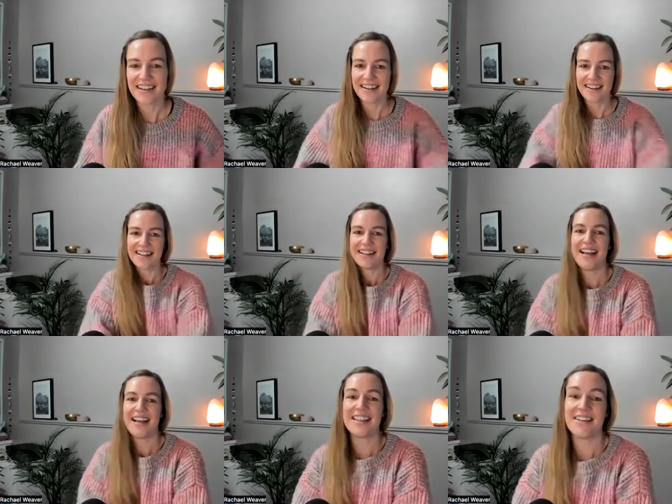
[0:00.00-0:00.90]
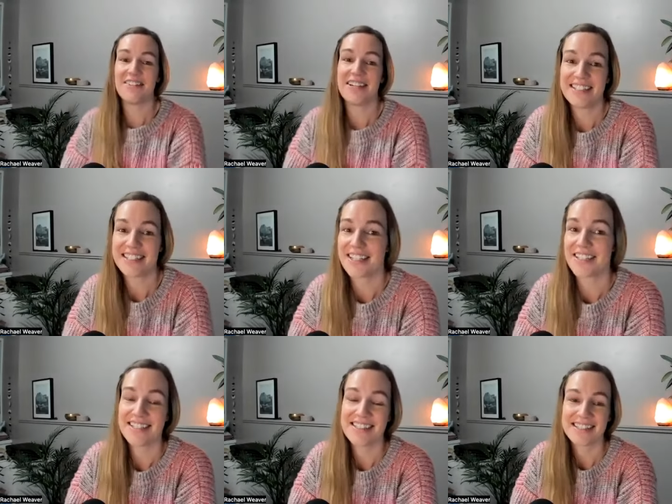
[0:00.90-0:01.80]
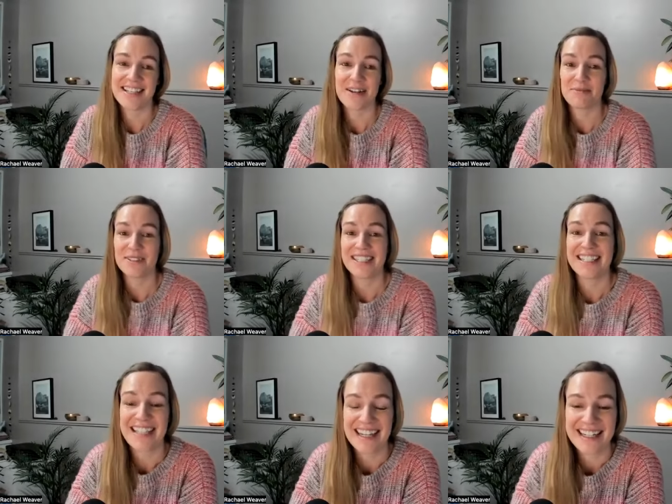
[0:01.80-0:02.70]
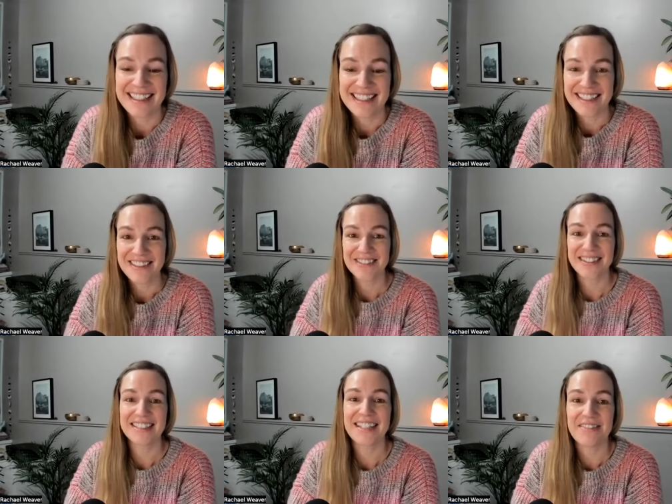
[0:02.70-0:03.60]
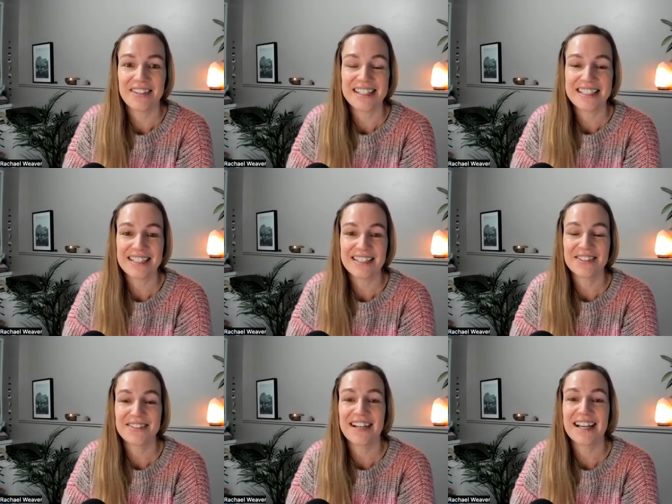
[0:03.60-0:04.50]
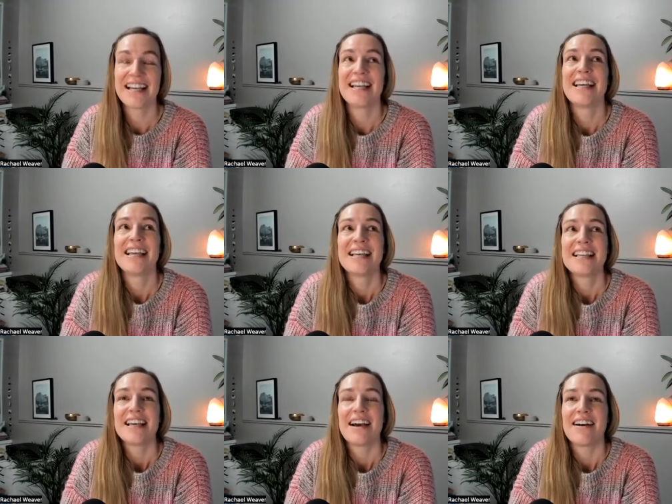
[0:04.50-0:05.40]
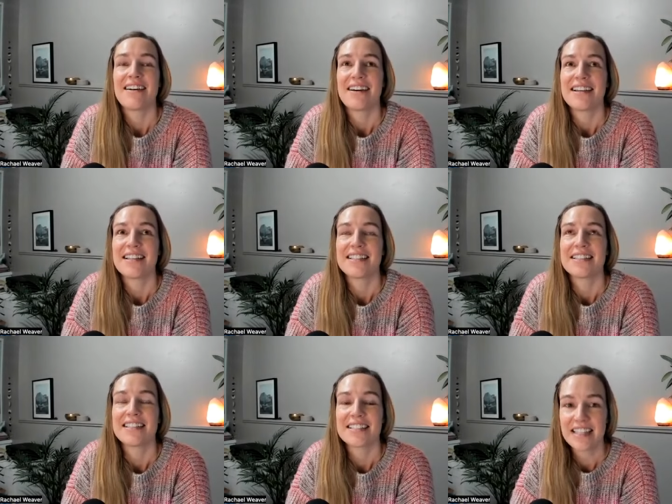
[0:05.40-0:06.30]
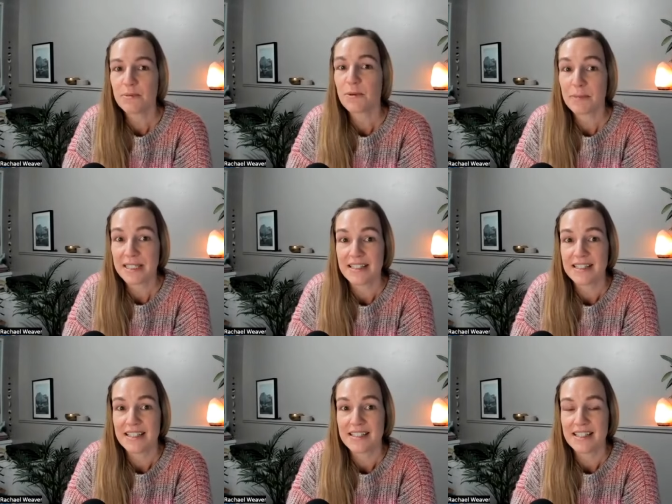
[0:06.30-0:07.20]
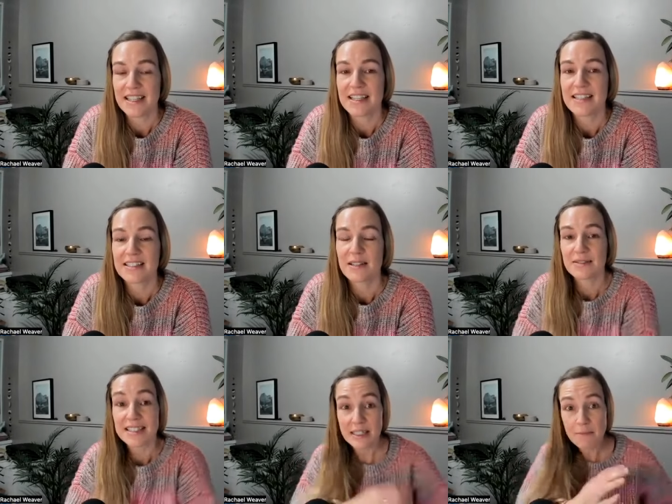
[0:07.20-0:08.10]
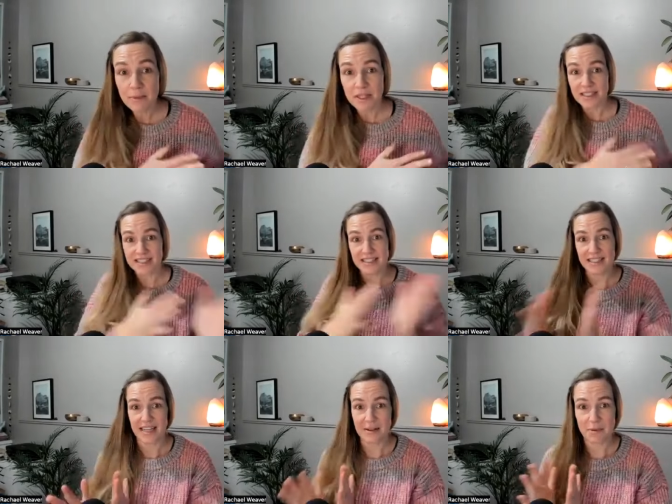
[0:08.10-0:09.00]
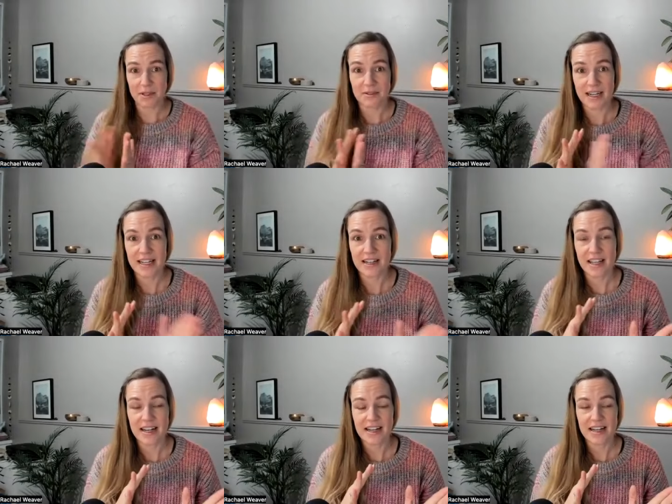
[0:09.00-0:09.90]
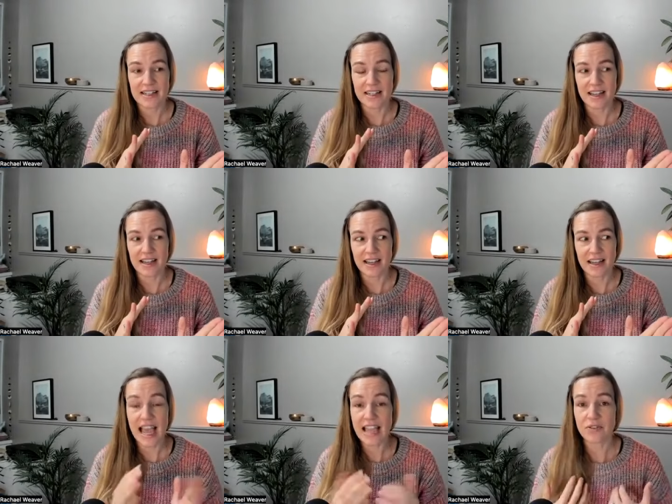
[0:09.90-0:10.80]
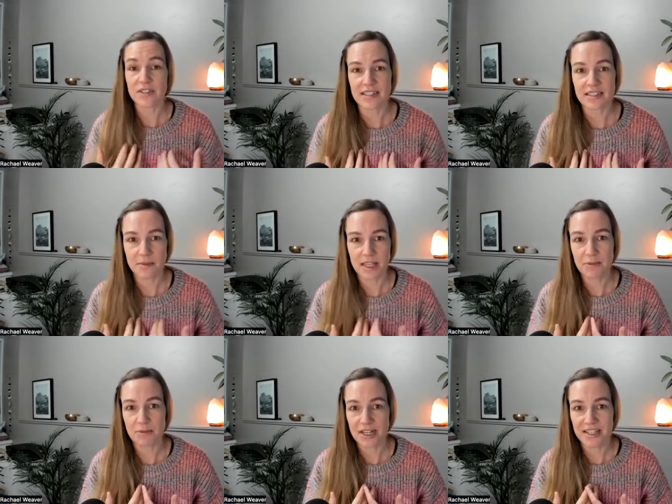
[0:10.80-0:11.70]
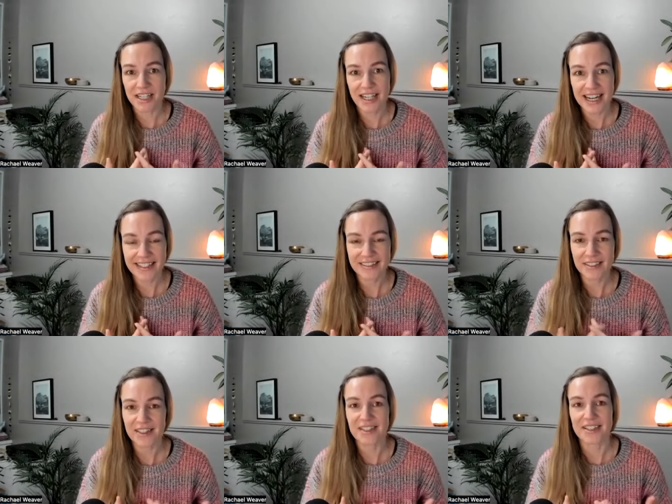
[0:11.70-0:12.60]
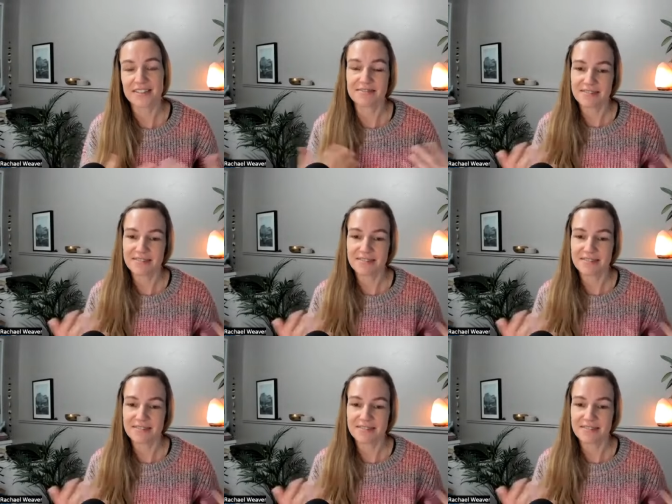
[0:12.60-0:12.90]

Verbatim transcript: Oh, I love our discussions, and I'm really excited to dive into oh, sustainable businesses, like so simple and sustainable, right? And mm-hmm. I know this is something I'm trying to create or